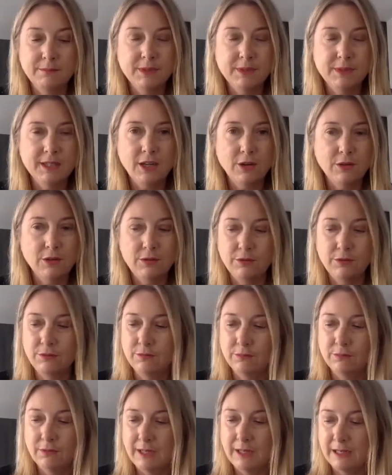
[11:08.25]

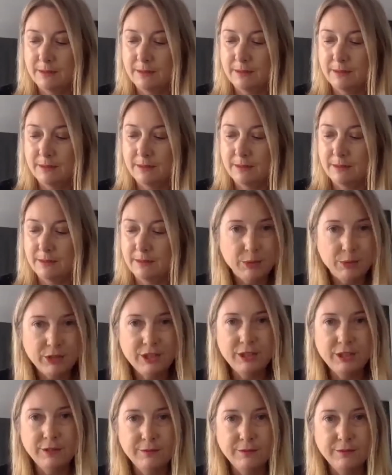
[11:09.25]
so
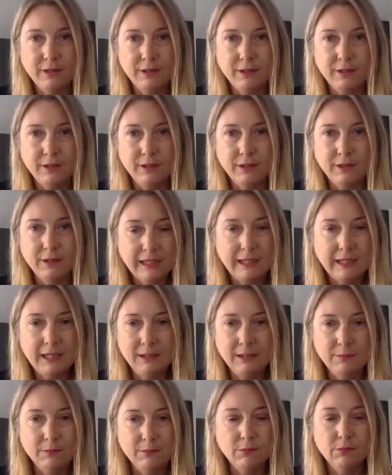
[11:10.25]
collaborative, and
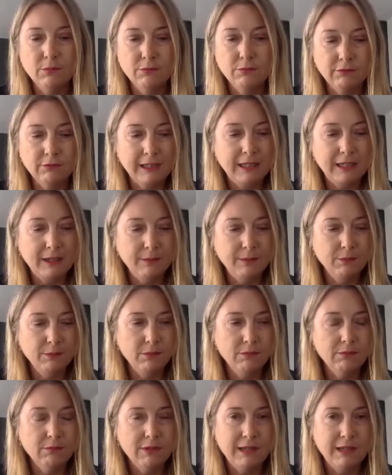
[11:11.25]
really, really
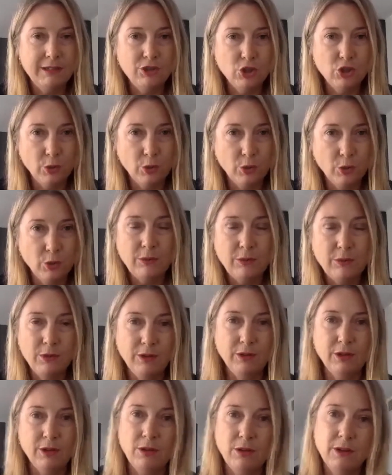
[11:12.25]
enjoying
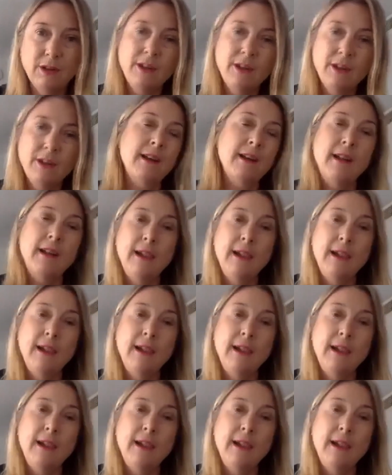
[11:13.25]
working with her.